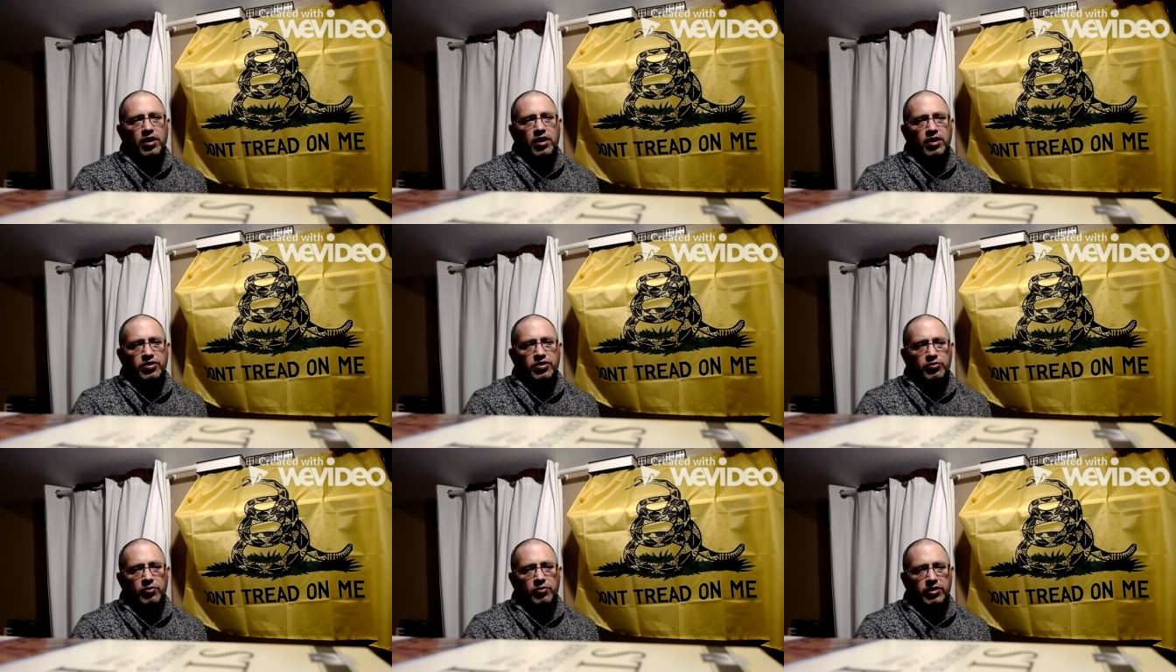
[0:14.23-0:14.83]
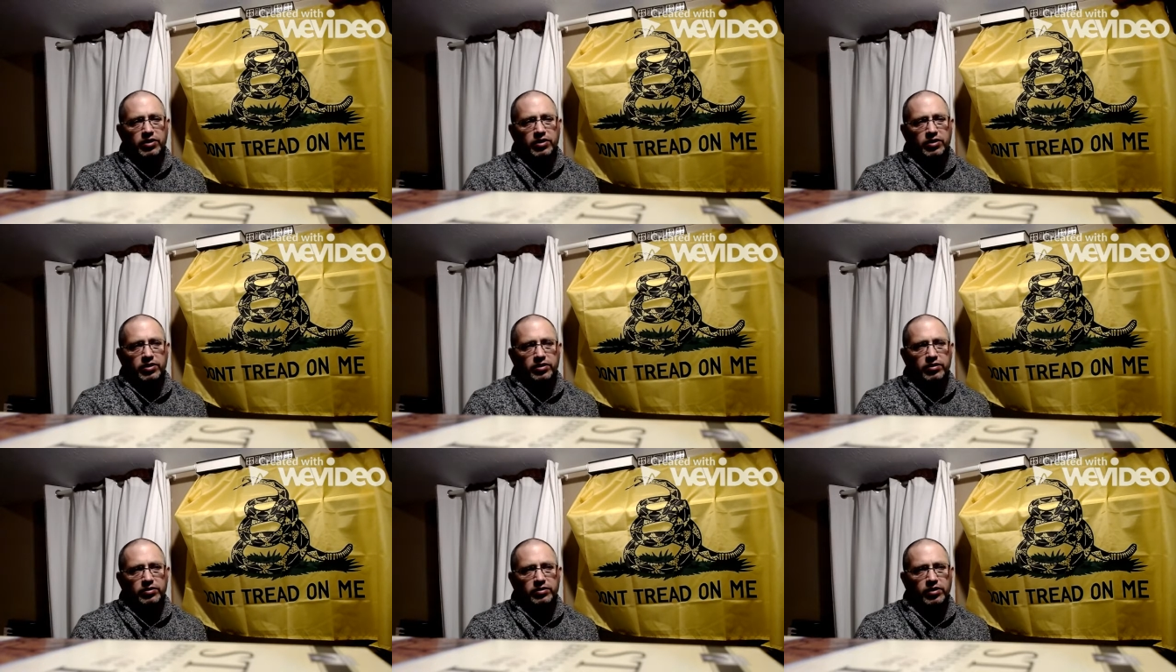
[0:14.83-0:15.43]
I just wanted
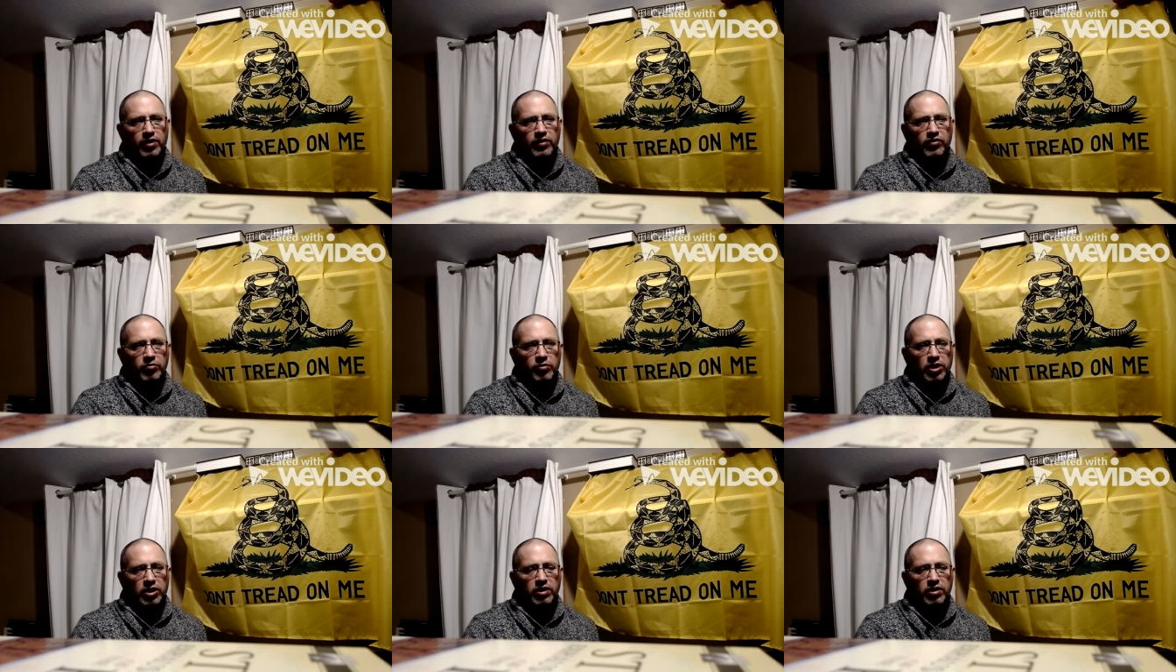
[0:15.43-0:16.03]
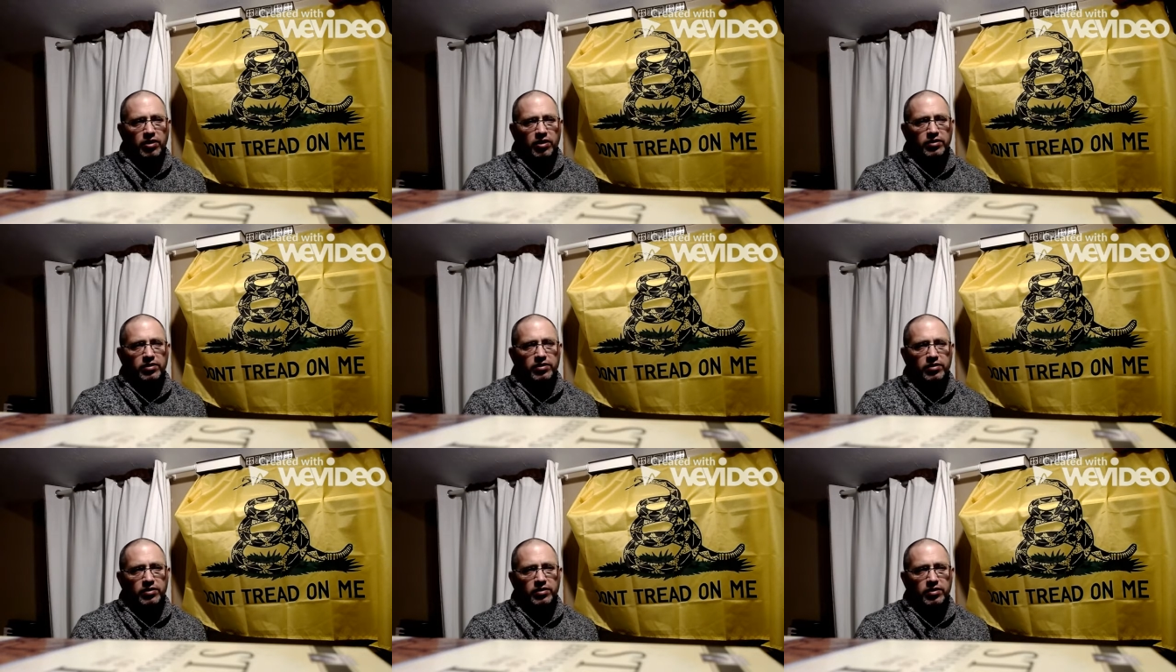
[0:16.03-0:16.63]
to tell everybody
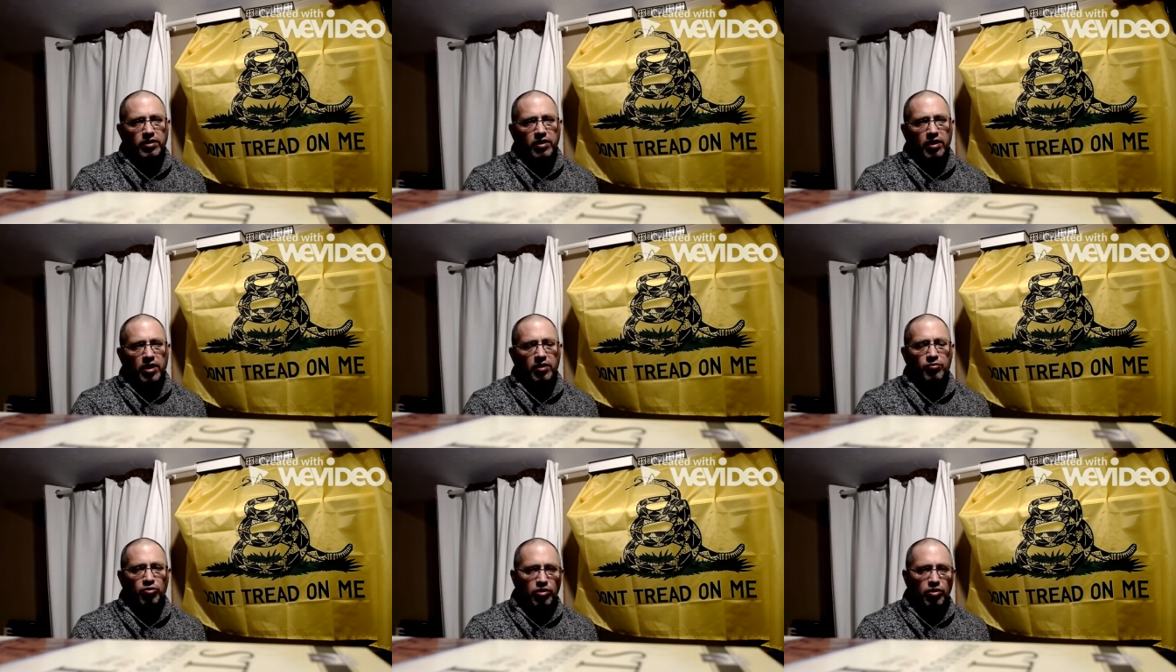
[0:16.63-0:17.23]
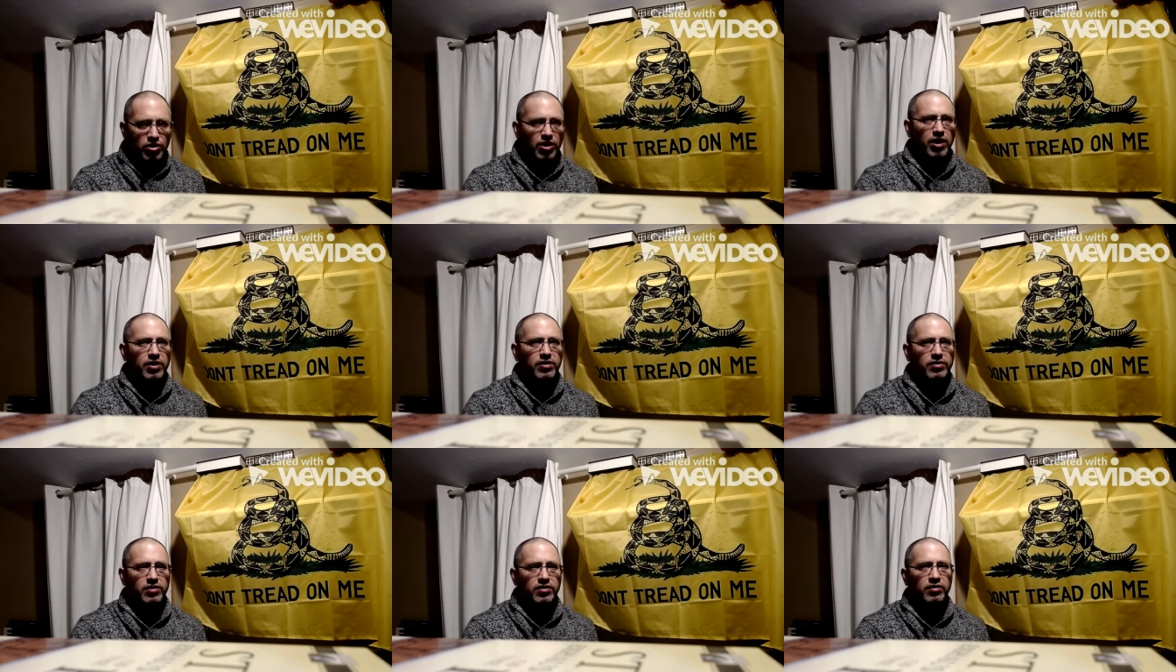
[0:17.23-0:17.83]
that I
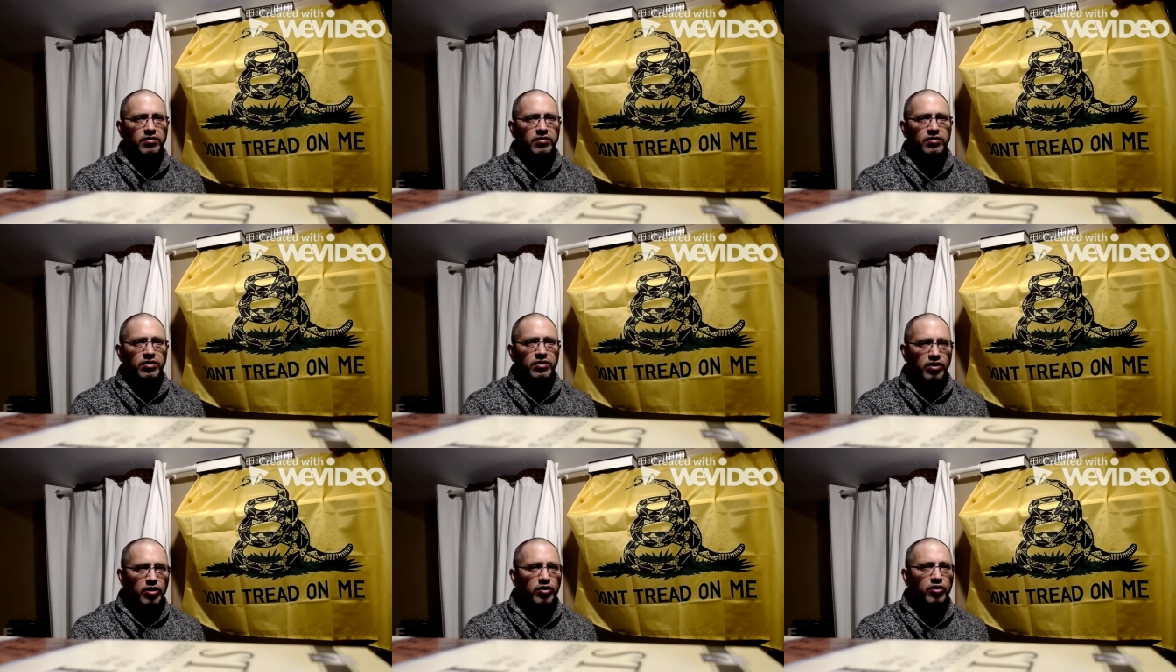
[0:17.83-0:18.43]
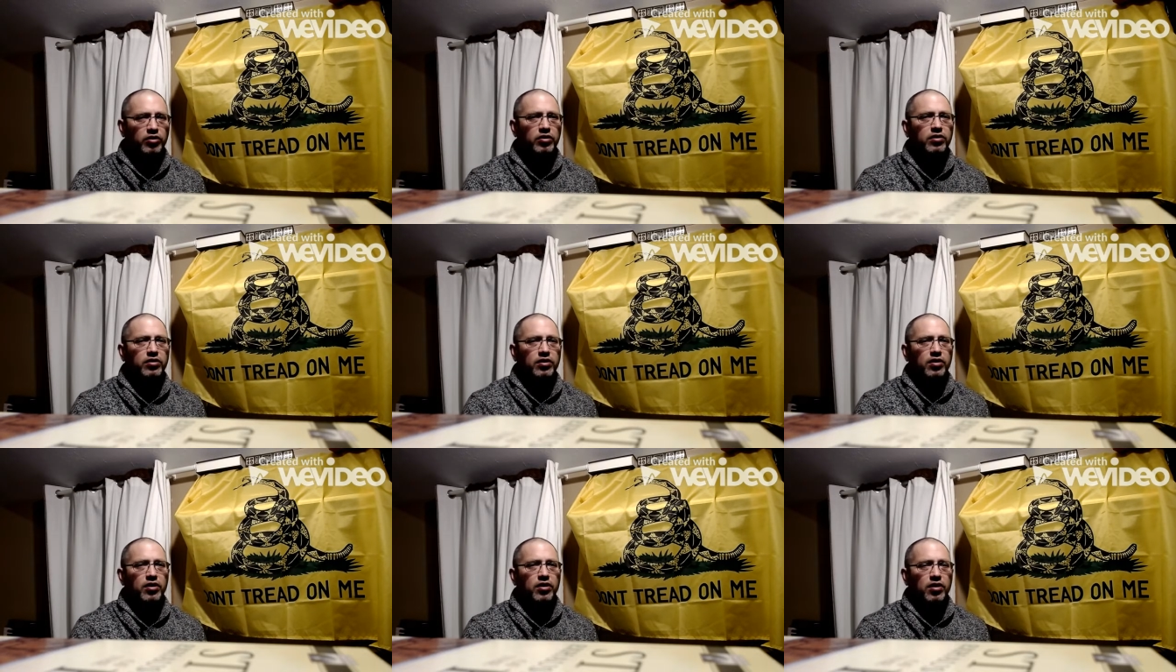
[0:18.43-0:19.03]
appreciate the year
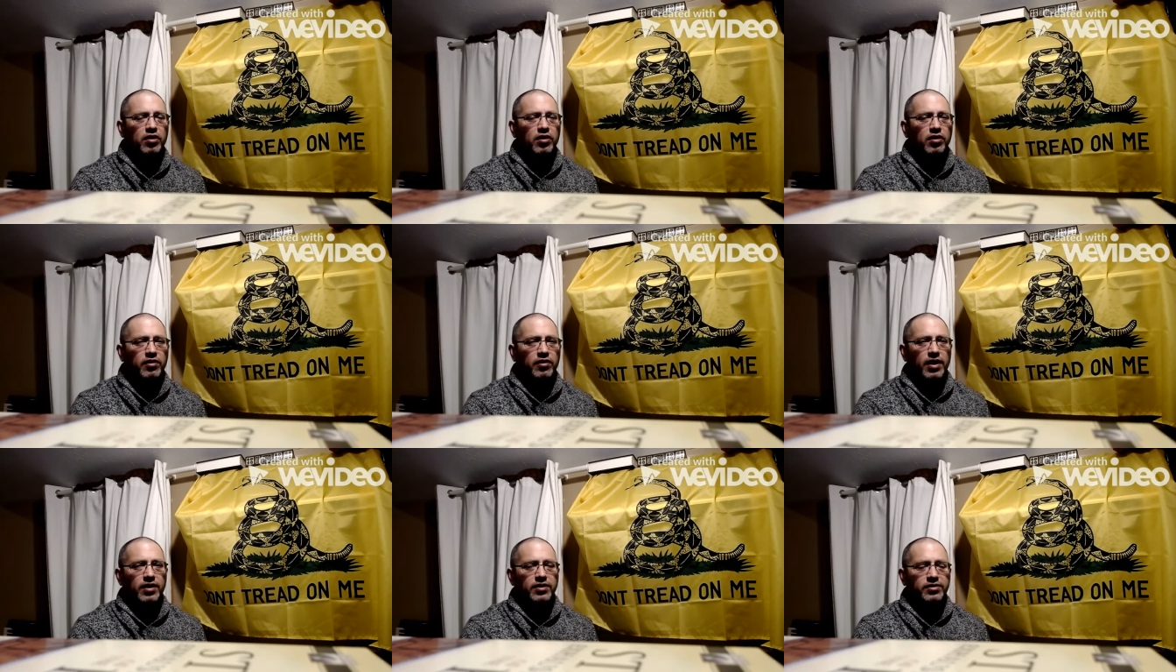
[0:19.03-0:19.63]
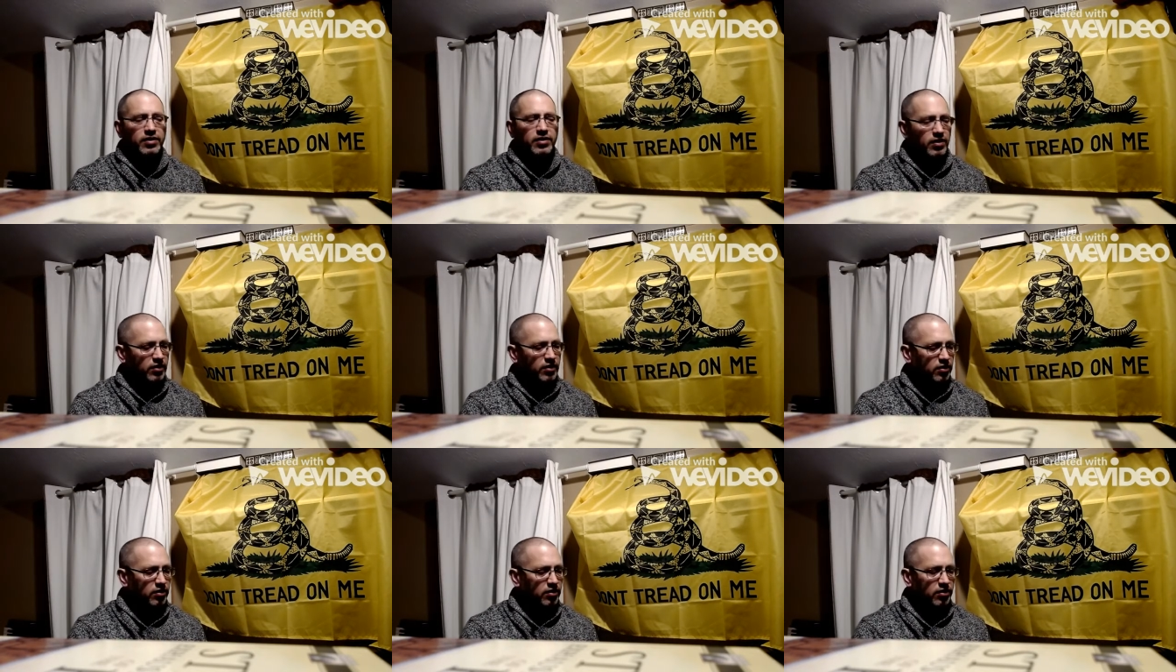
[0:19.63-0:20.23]
that uh,